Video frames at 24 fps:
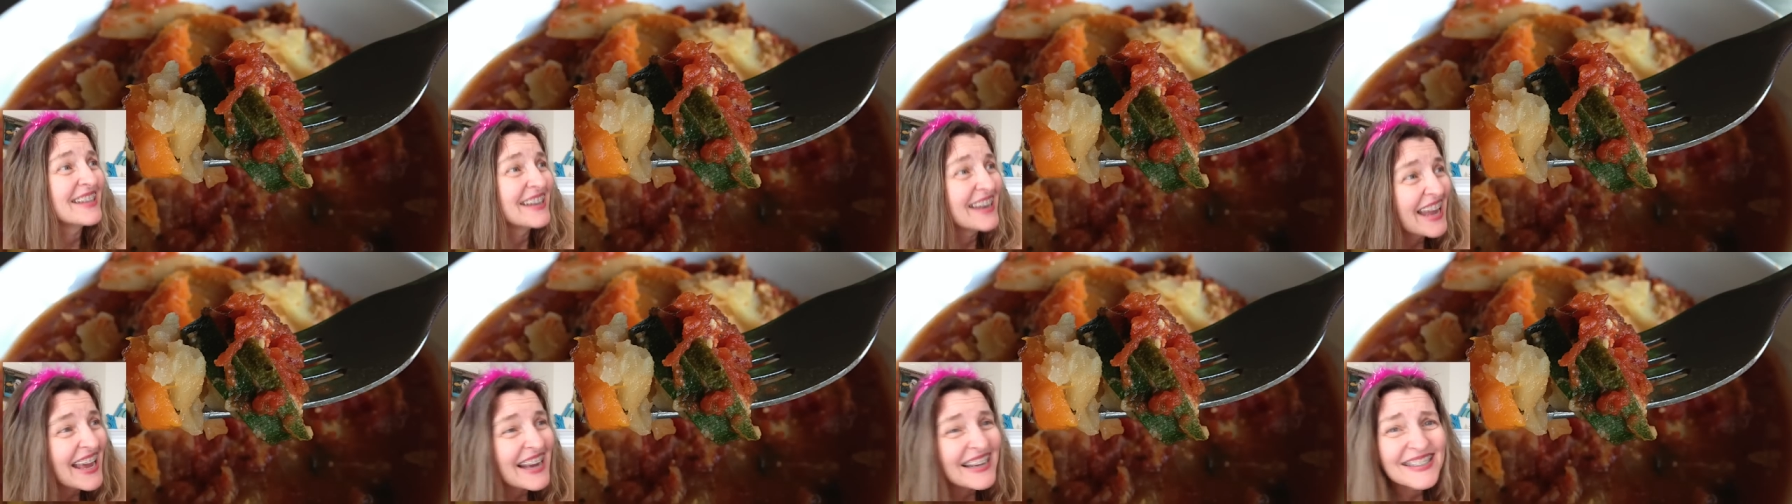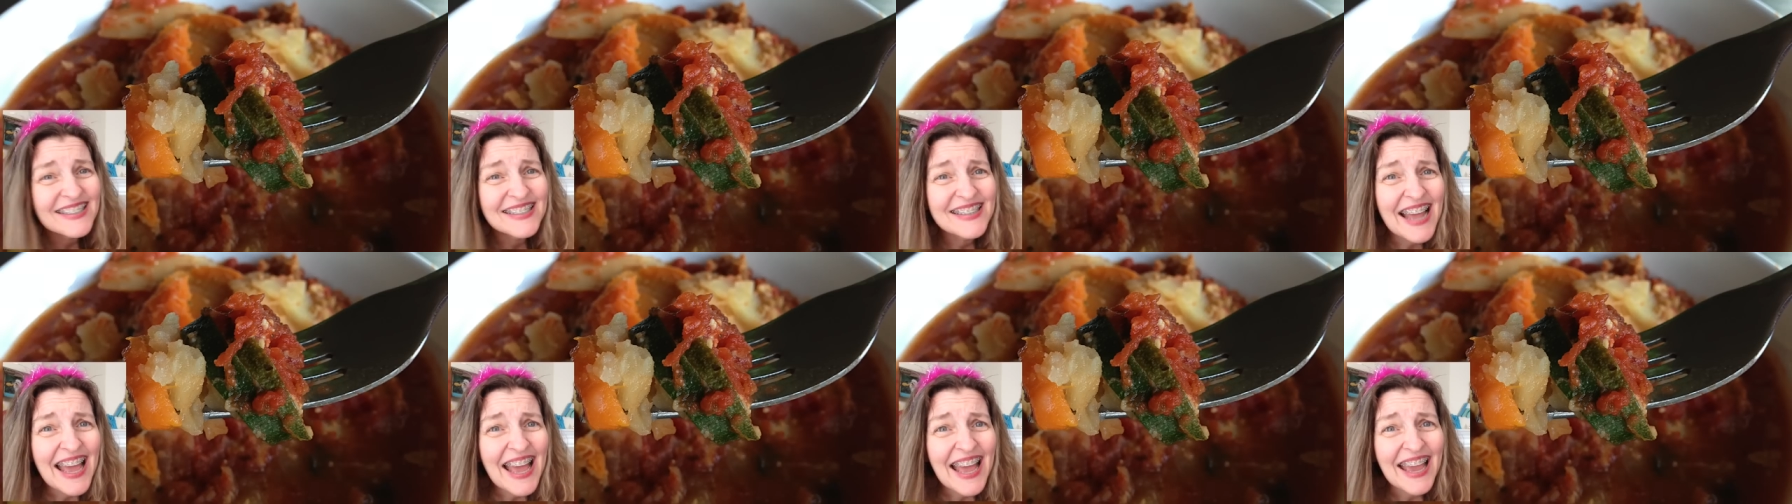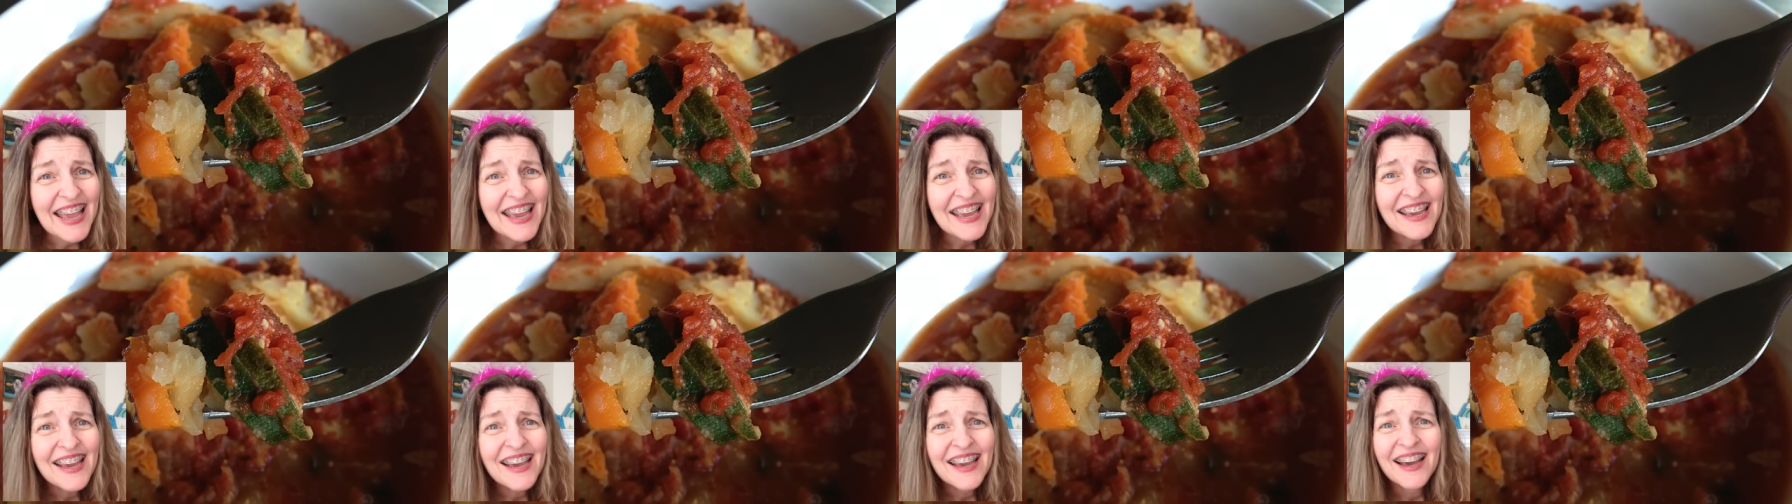the next
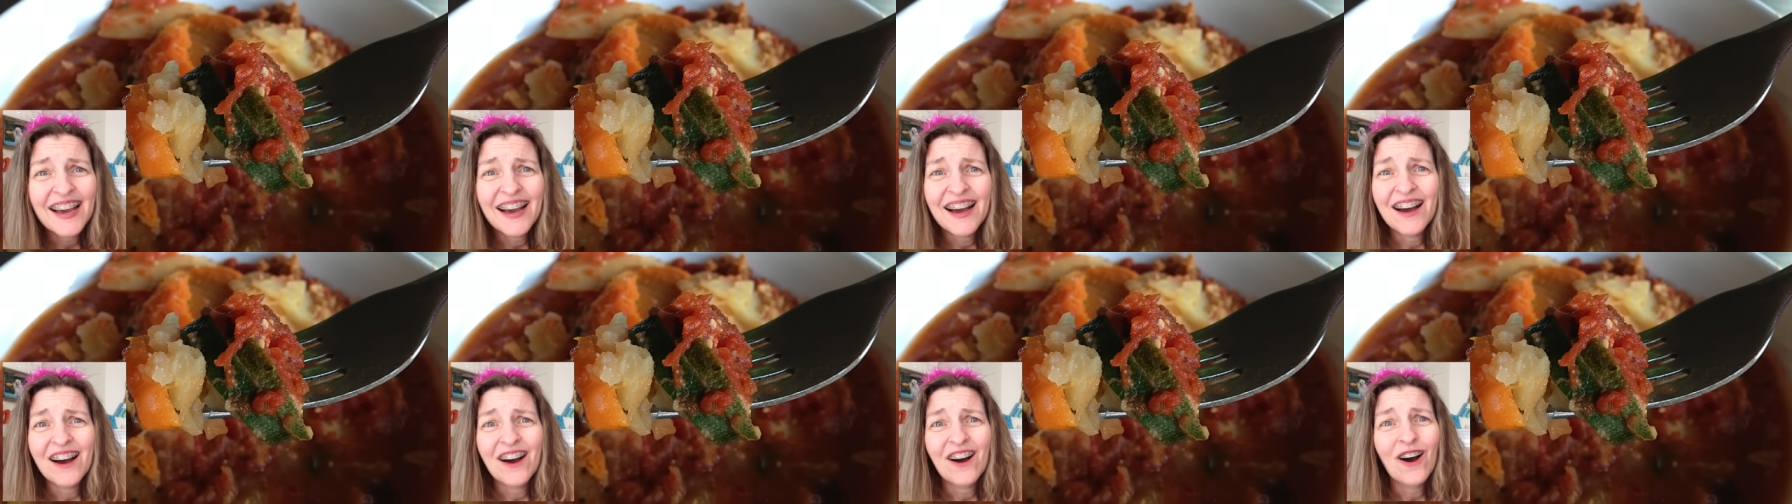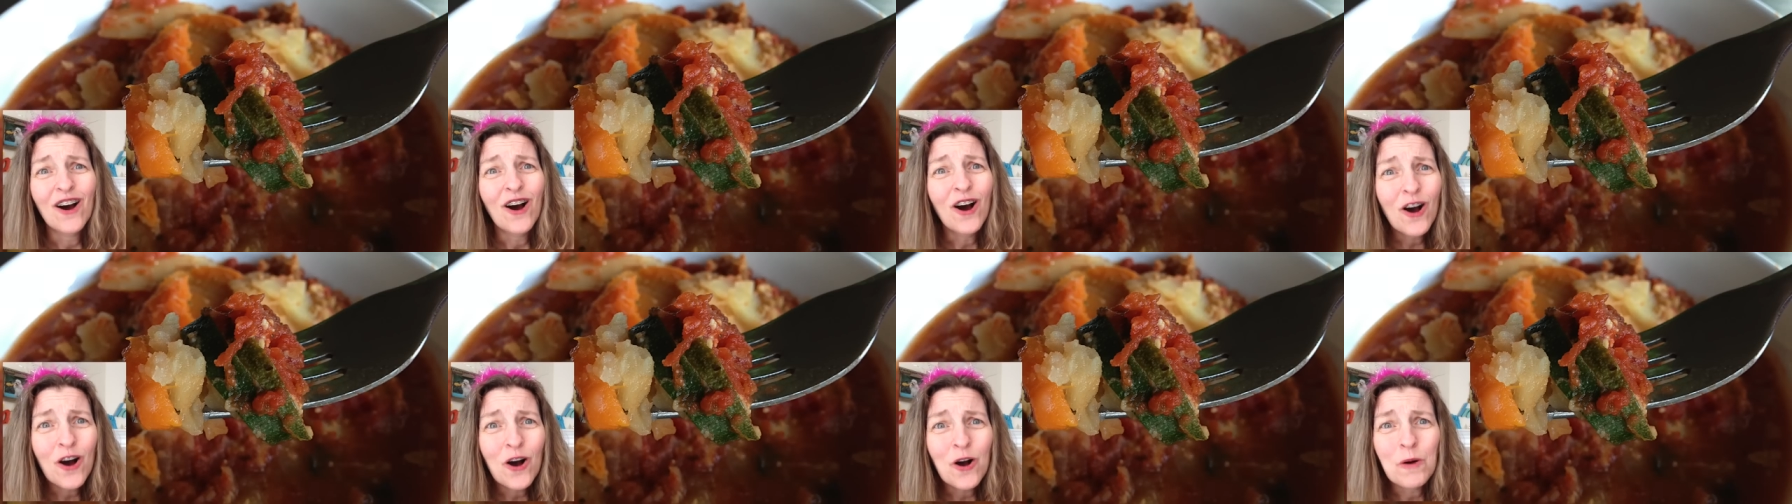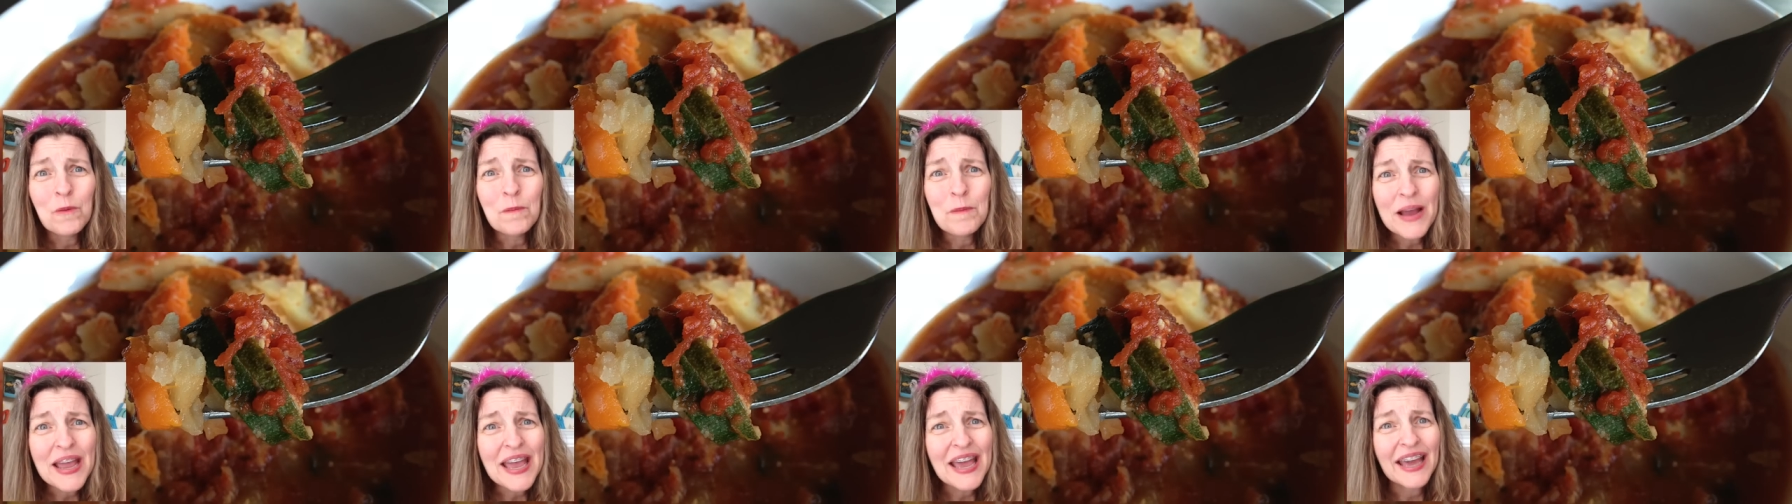day,
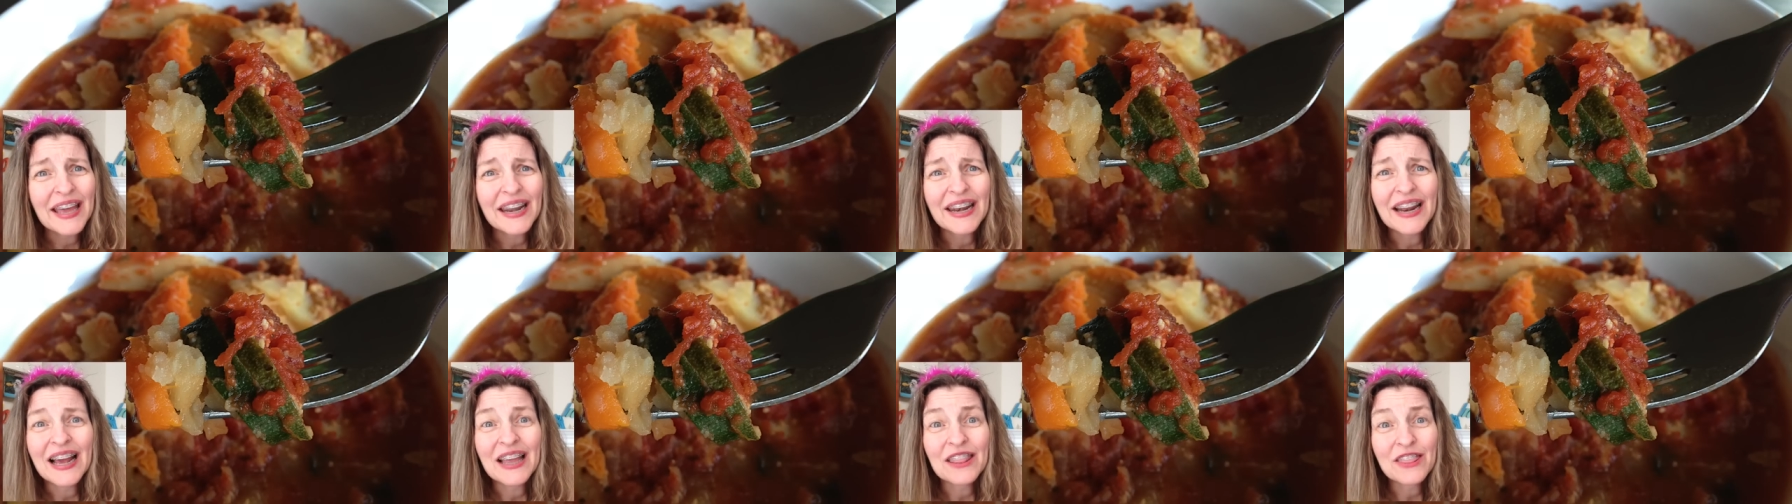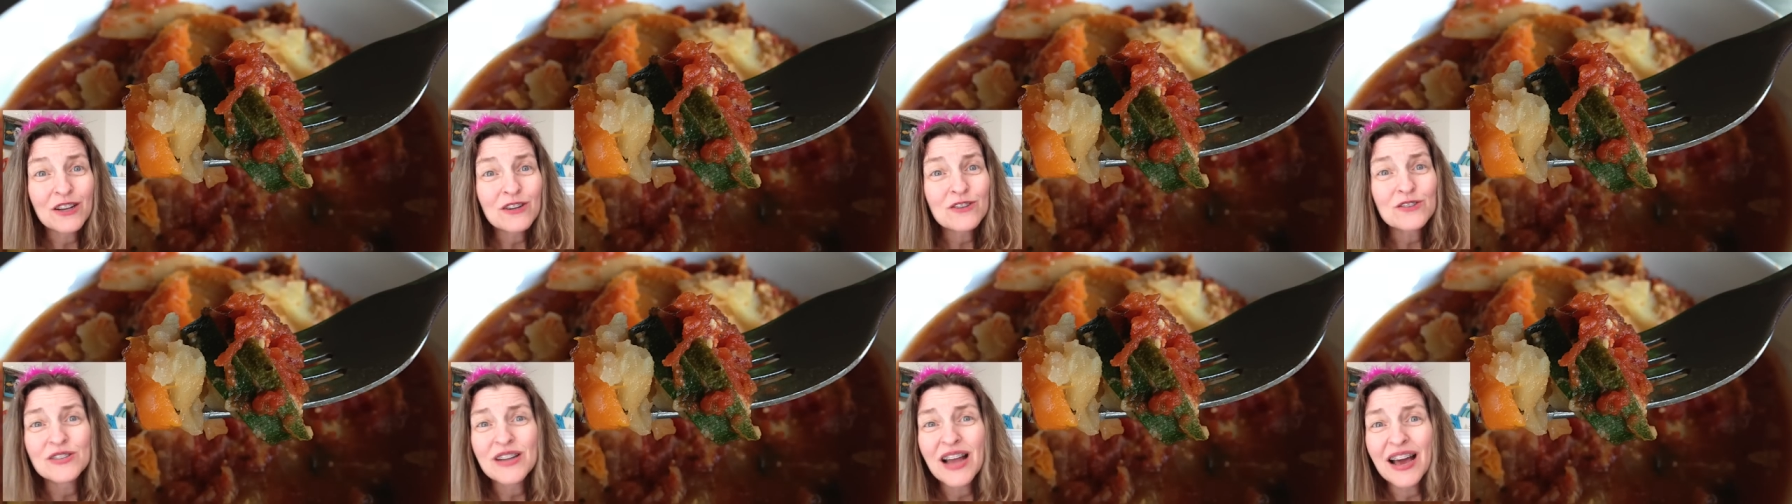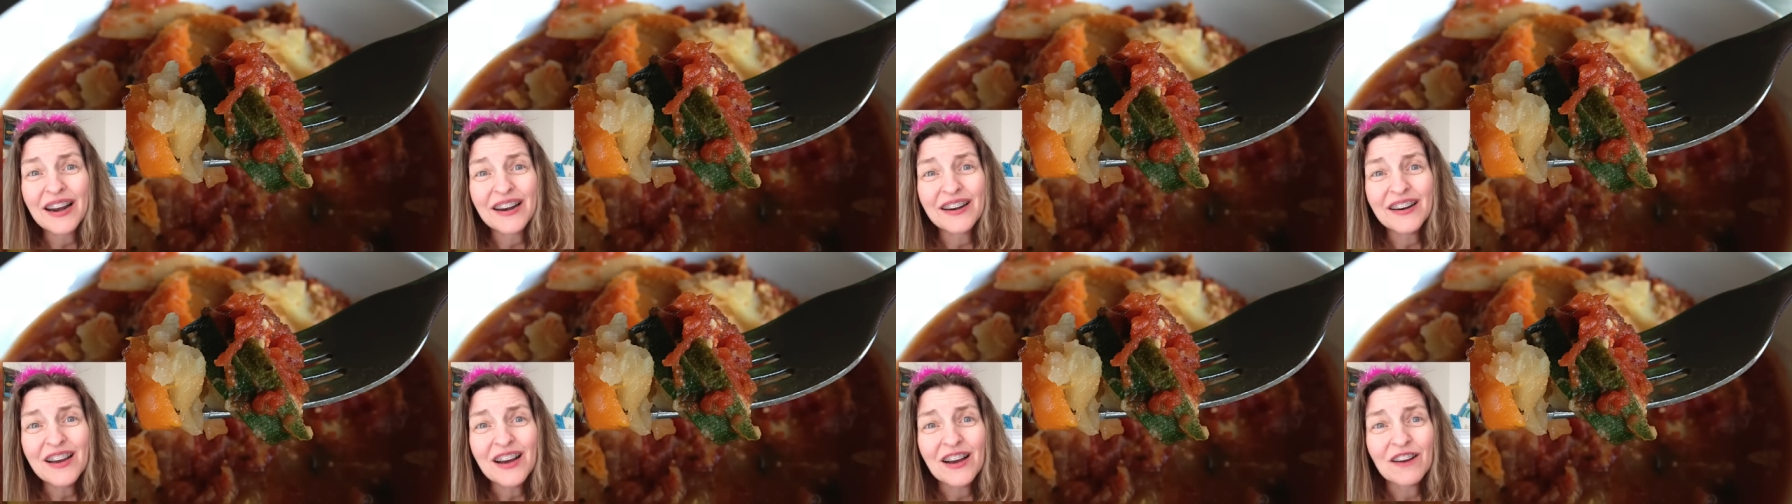oh man, there's
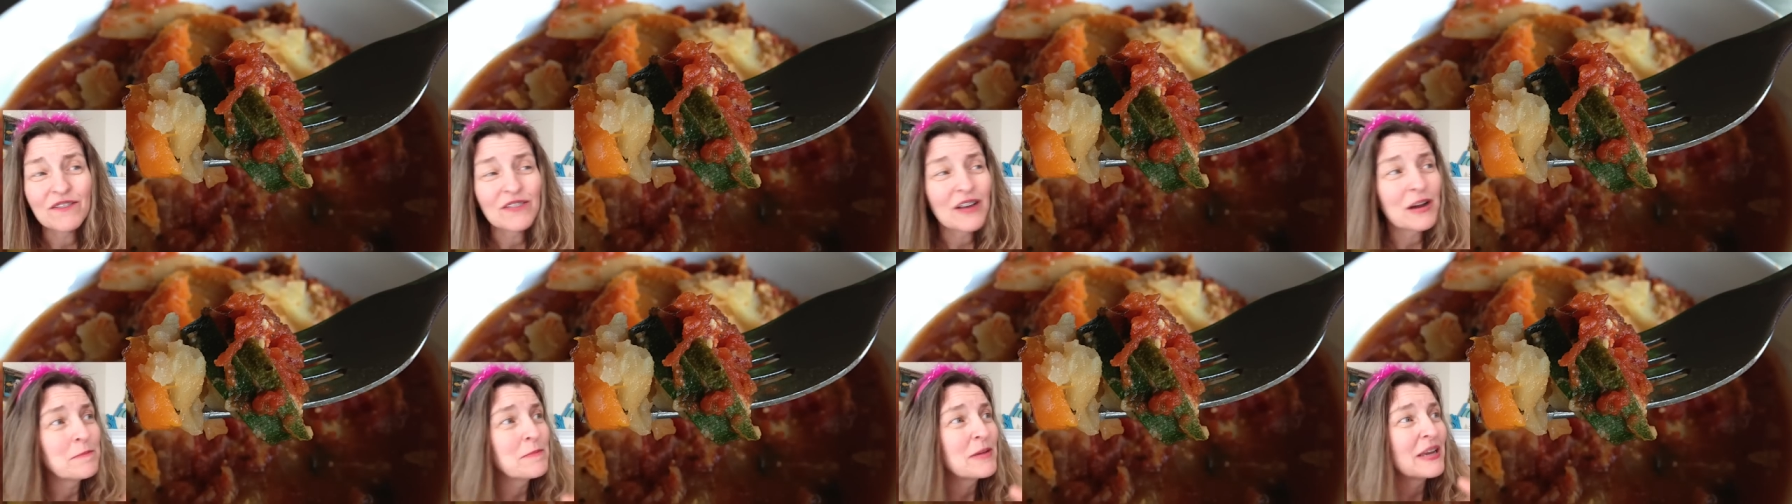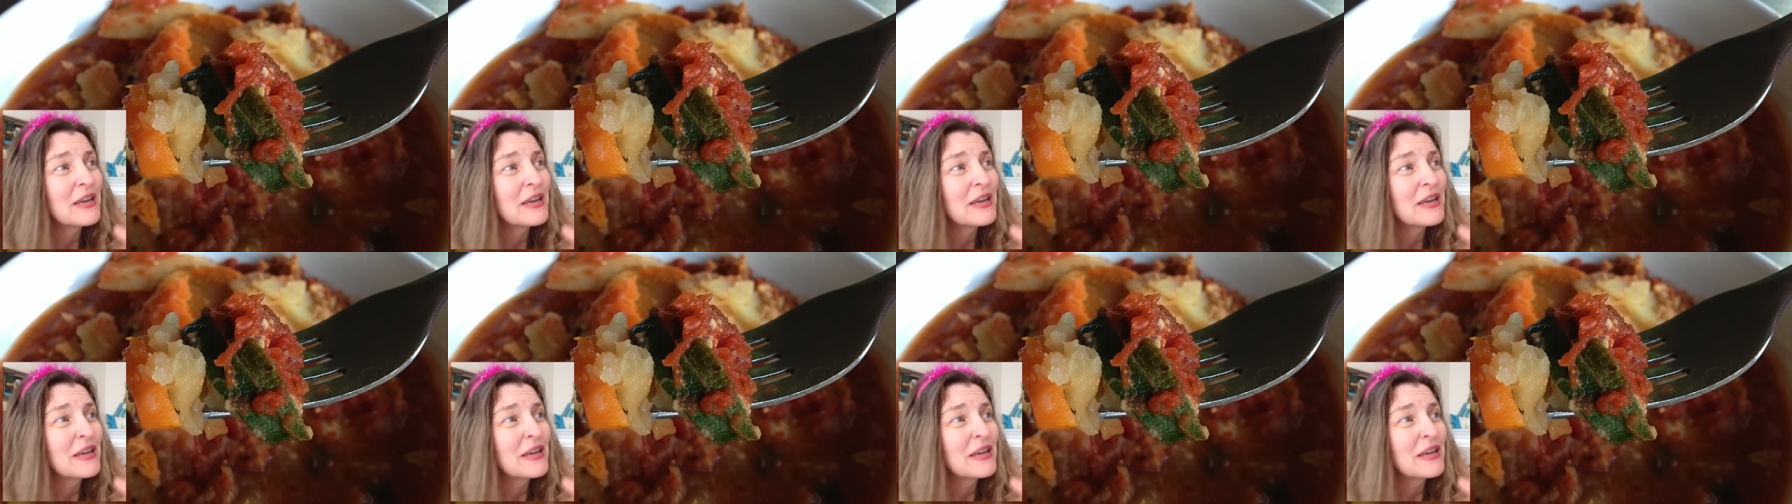not enough. I